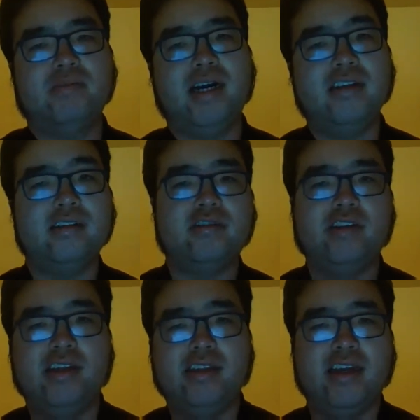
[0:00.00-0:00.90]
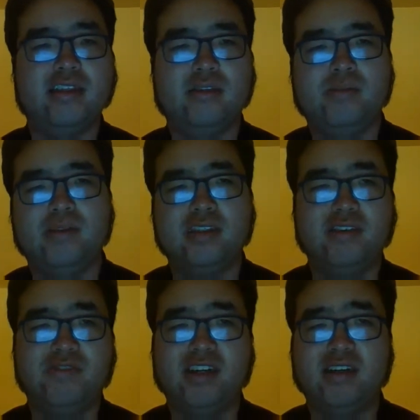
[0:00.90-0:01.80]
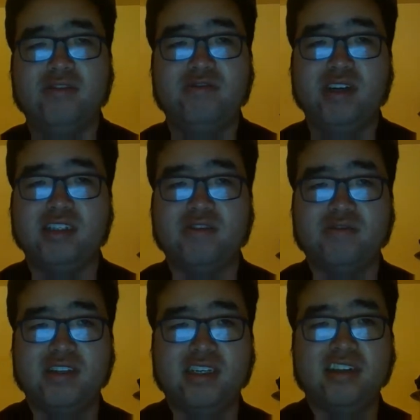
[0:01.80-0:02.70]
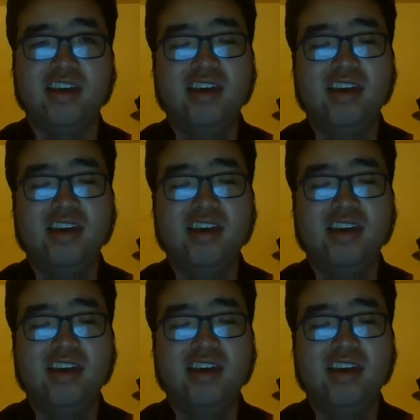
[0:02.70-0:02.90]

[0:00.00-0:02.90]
monitoring that specific French fleet.